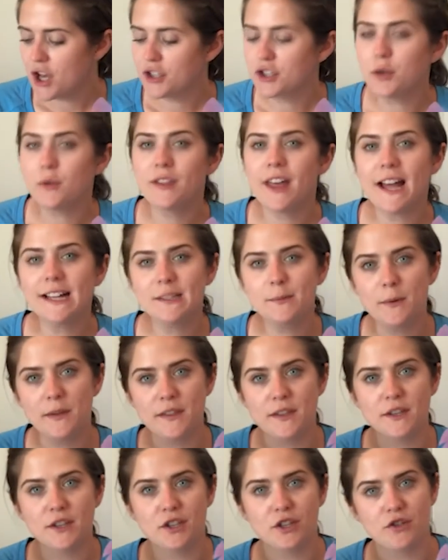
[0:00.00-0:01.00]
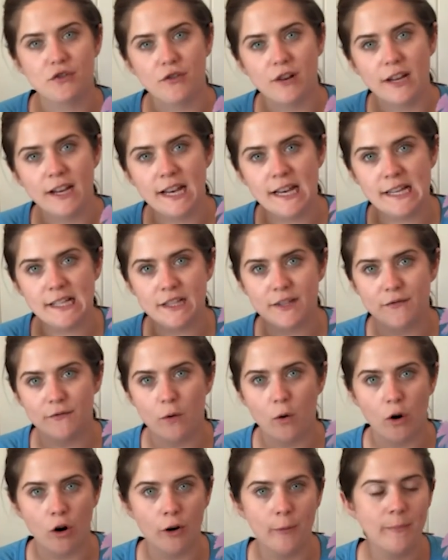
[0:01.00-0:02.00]
So that's what this string is
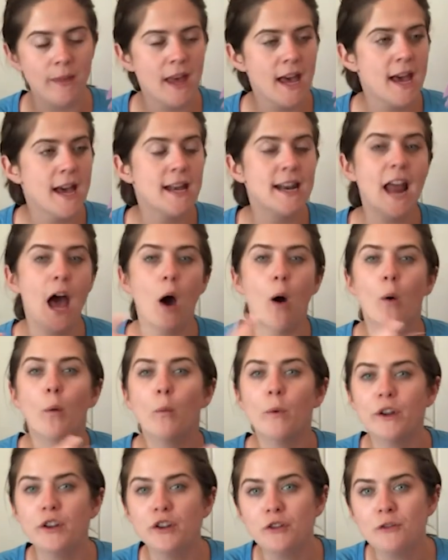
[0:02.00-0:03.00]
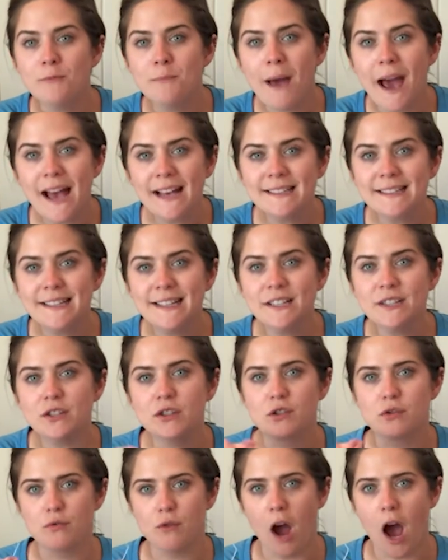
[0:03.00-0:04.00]
for. Now, when your mask is
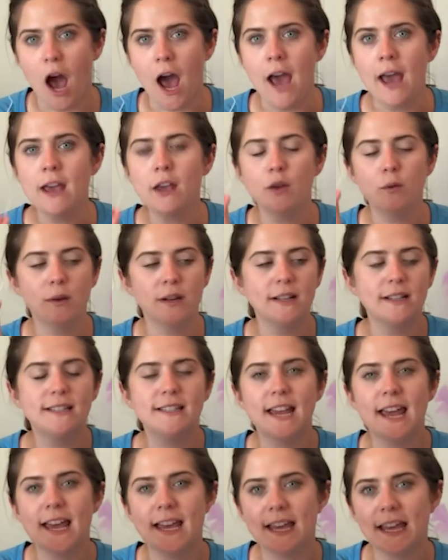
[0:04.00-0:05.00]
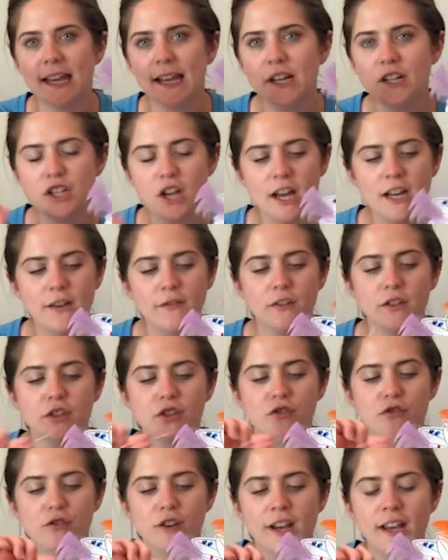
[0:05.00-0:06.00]
dry, you can take each end of the
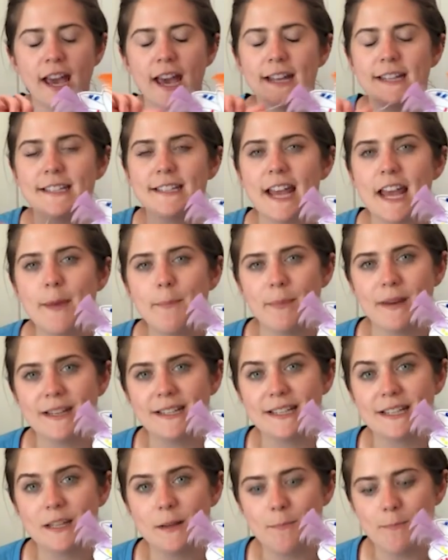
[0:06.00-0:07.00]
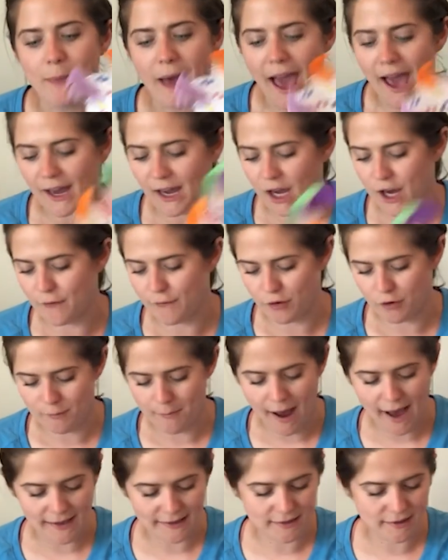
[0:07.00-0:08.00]
string and tape it to the back of your
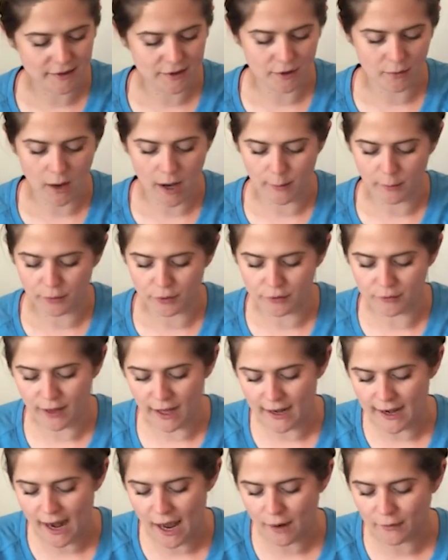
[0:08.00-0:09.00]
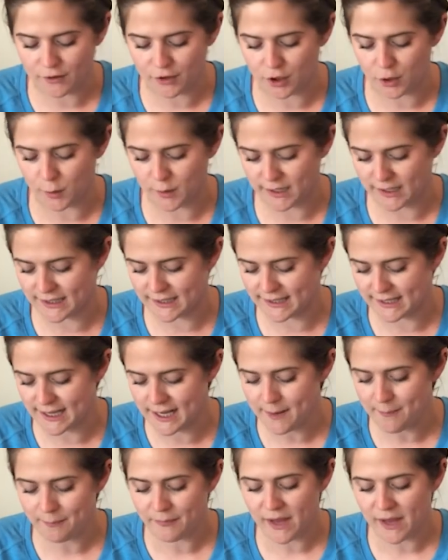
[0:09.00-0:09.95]
mask. So I will do that now so you can see.